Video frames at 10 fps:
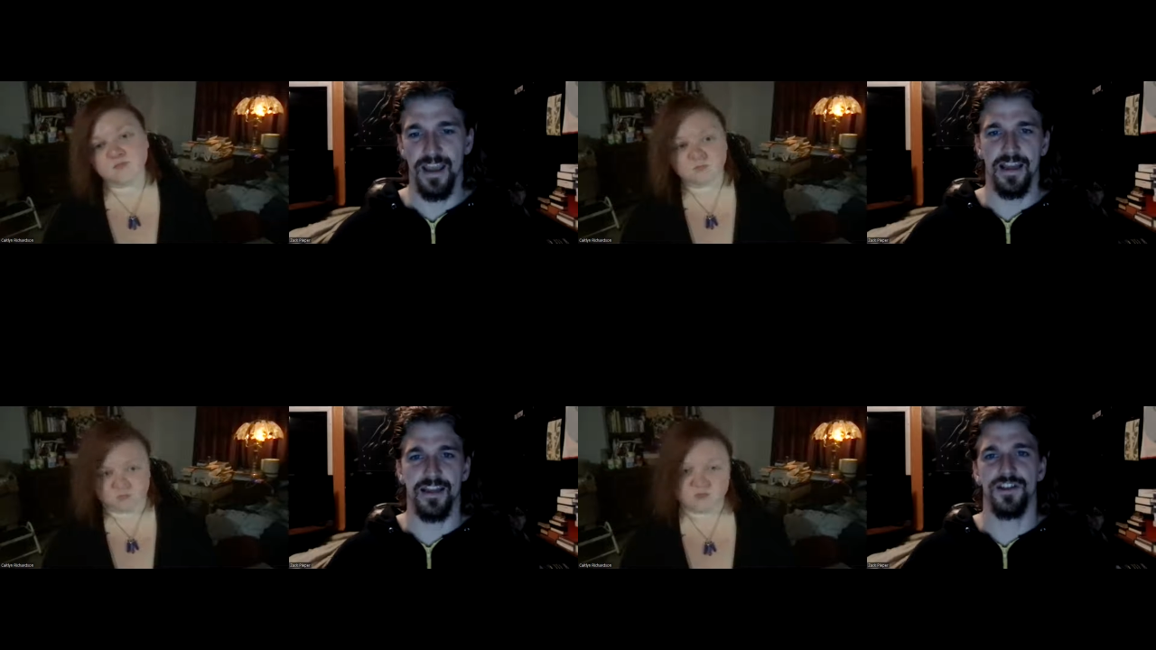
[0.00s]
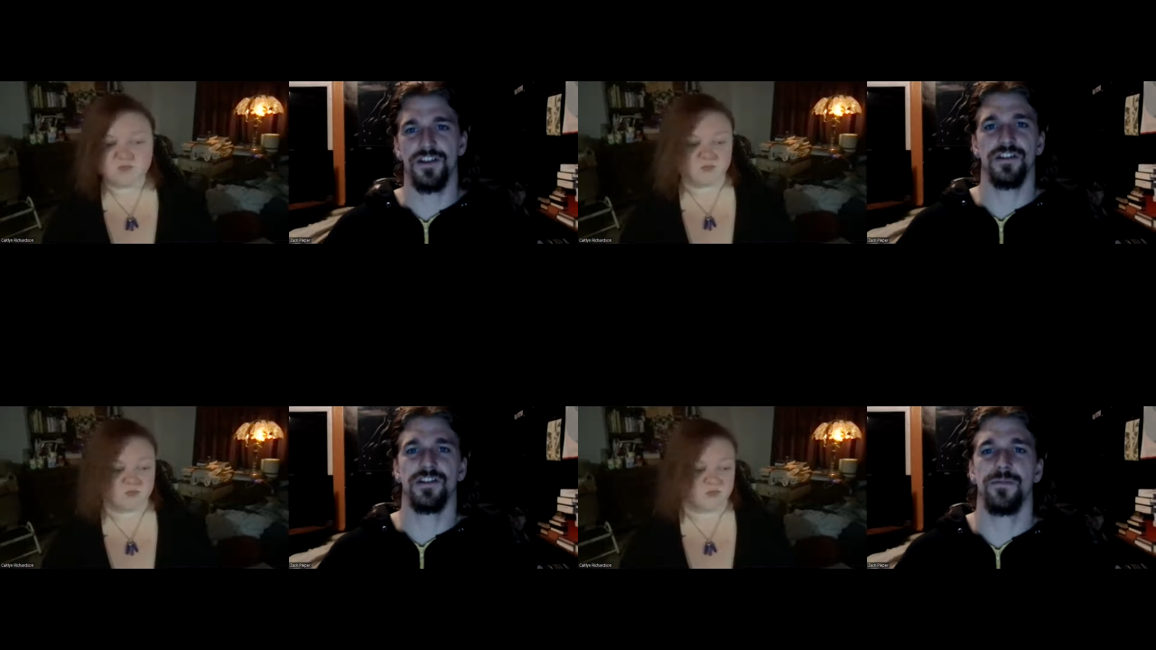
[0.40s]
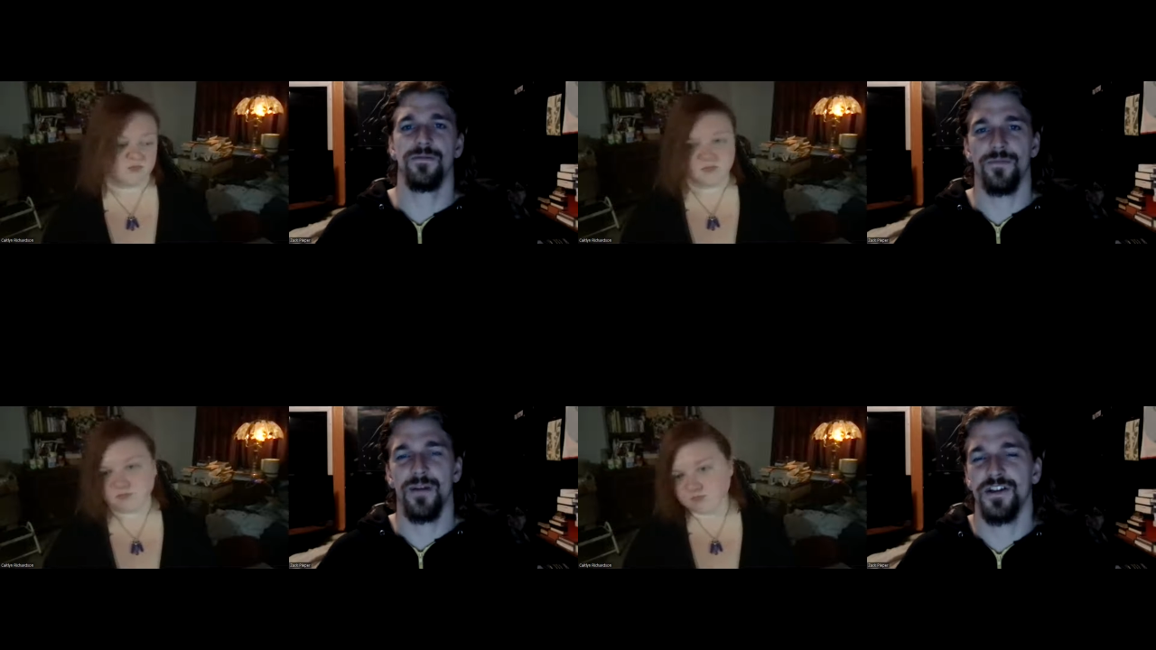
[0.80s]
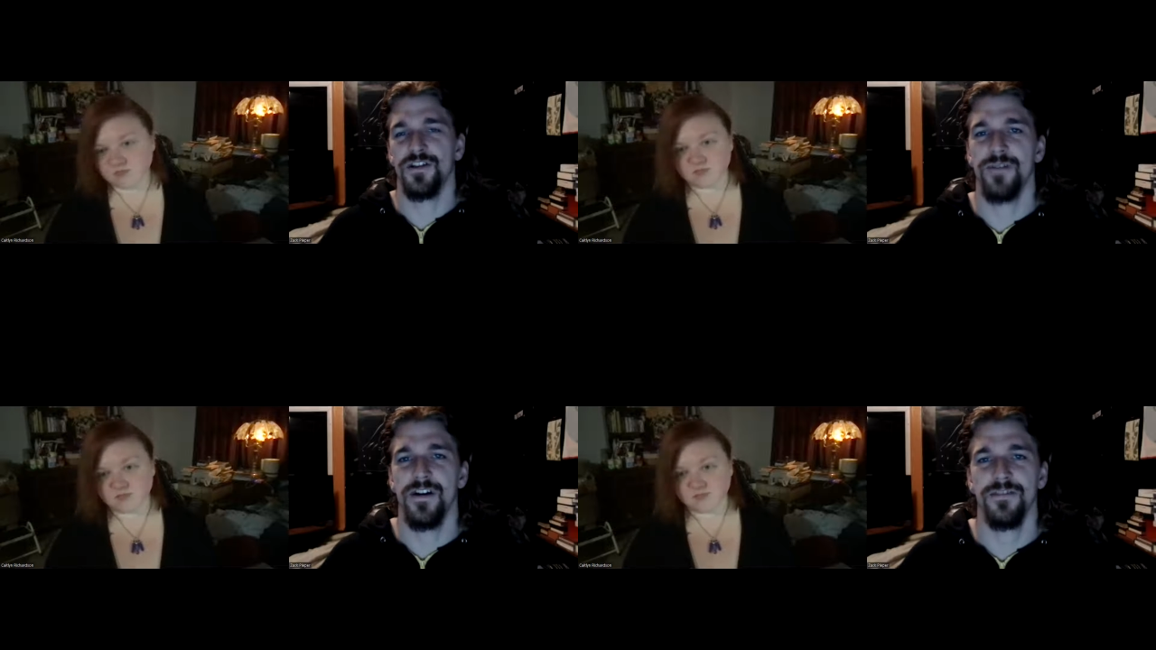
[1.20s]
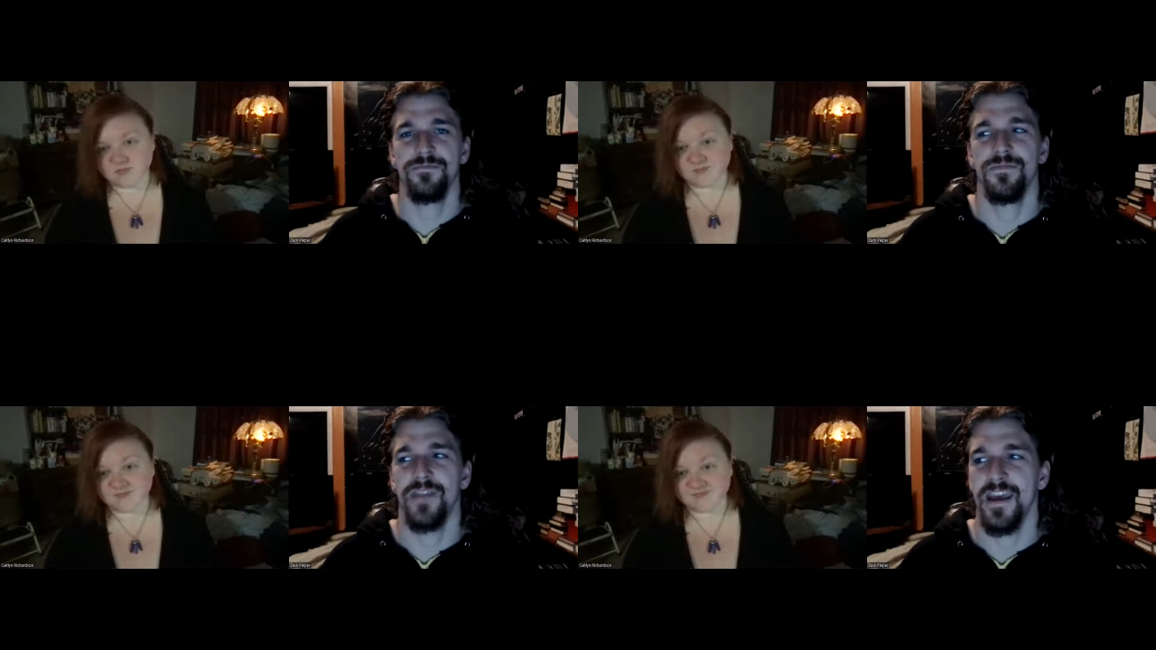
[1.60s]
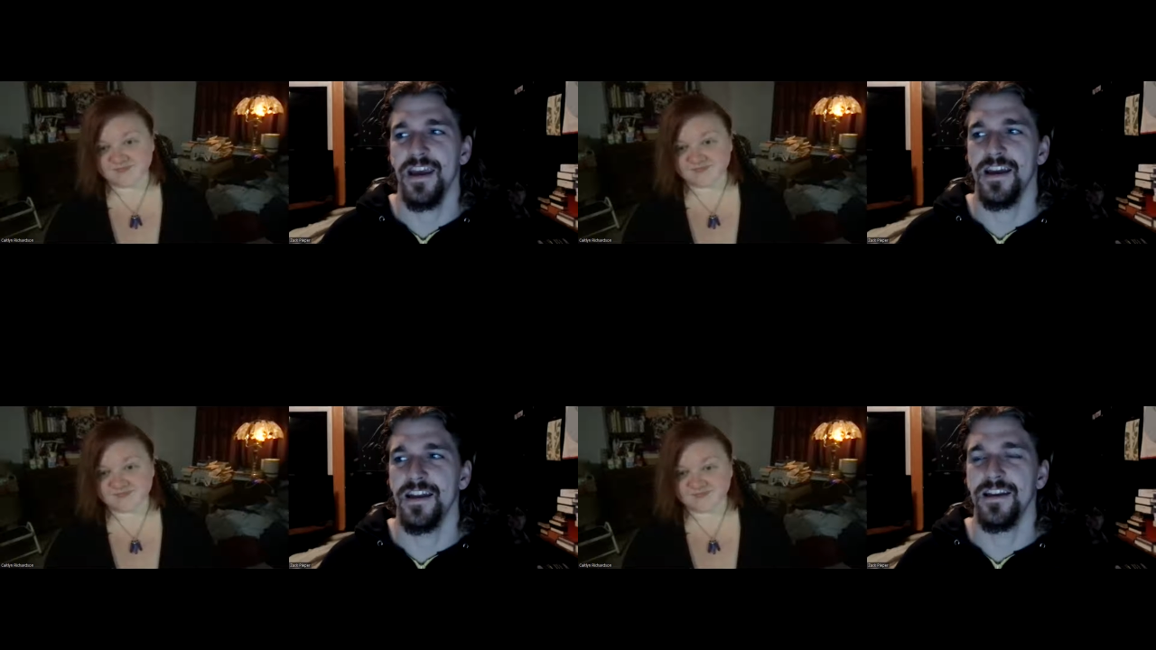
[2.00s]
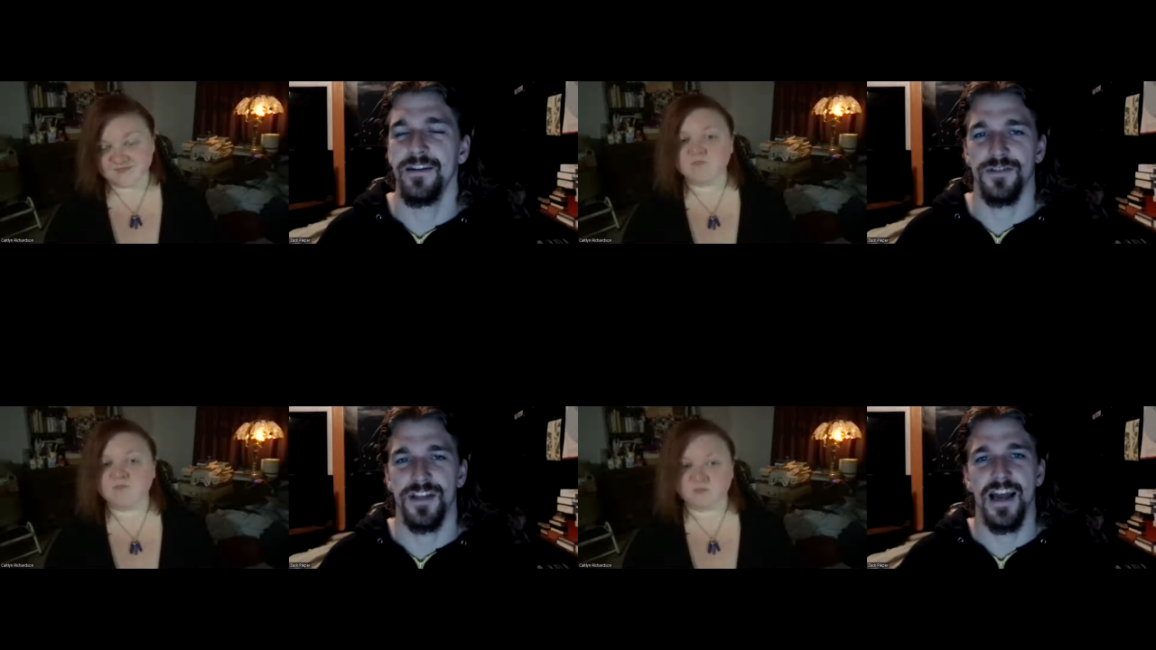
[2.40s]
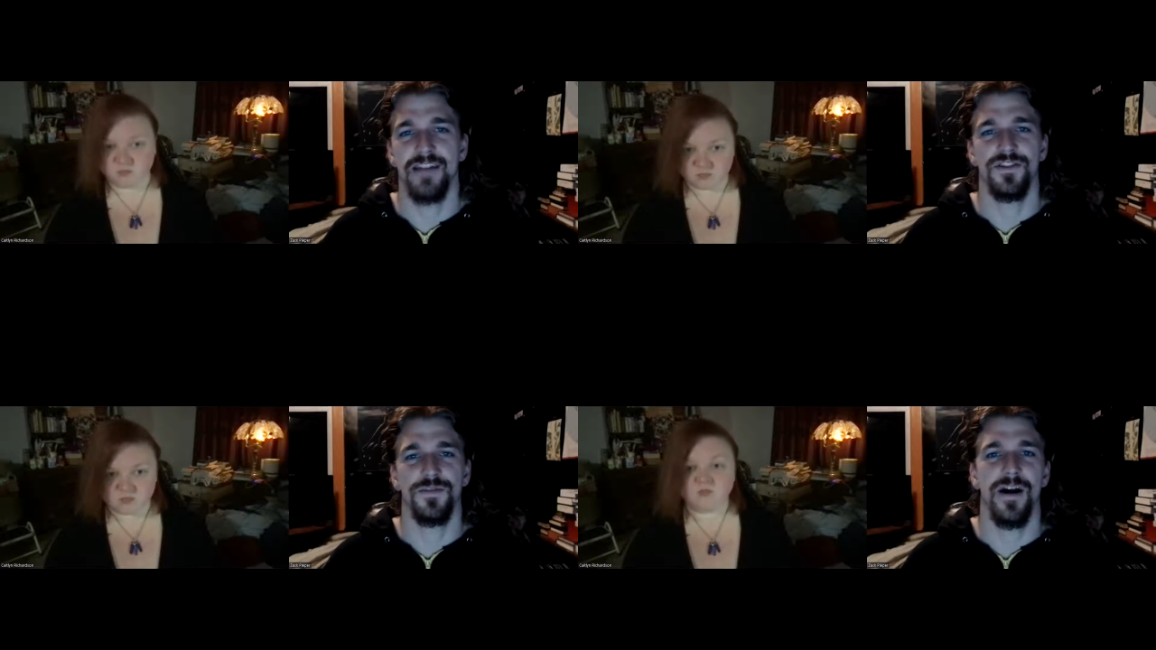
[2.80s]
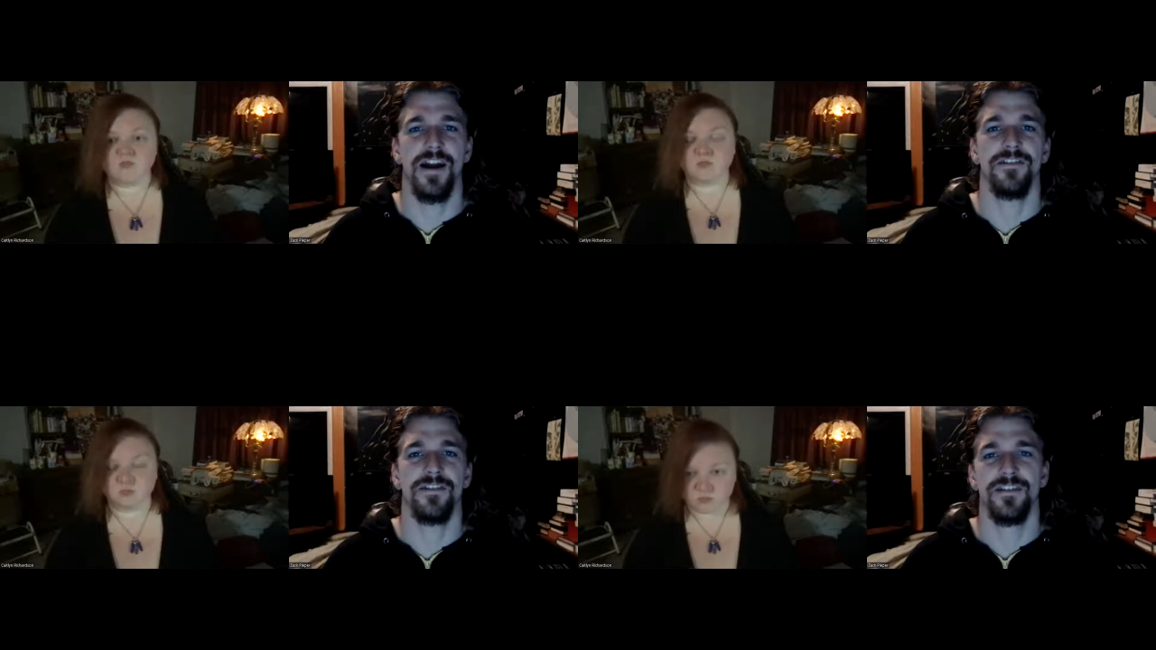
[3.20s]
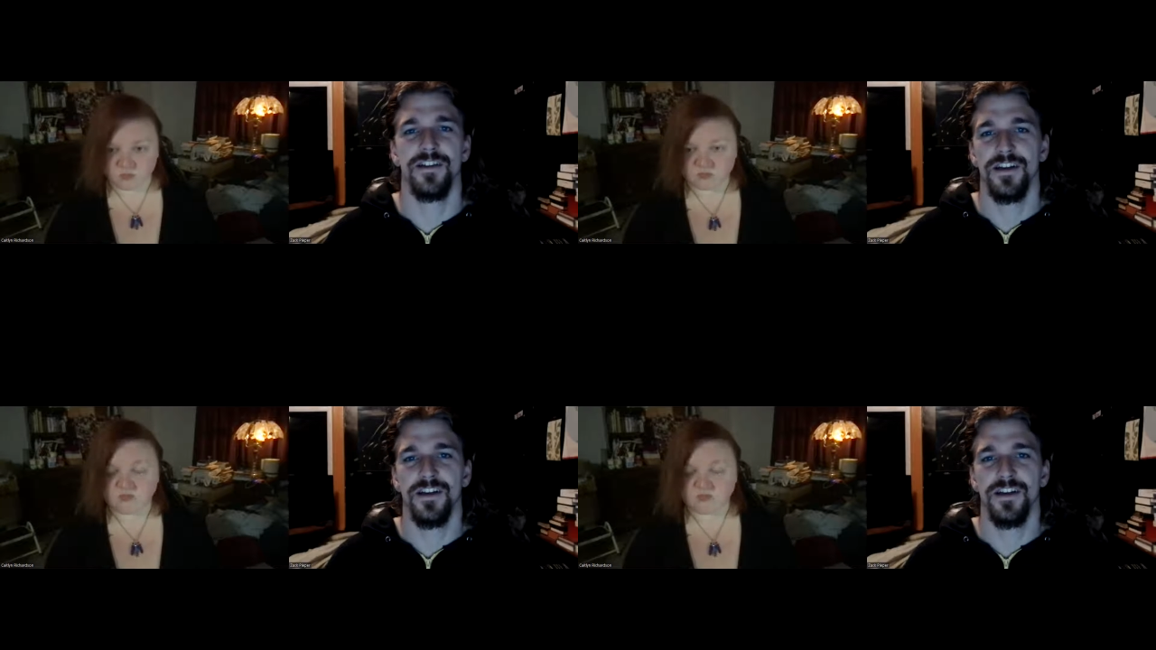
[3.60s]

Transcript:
Speaker 1: and he shared some information about him, and it was kind of inspiring.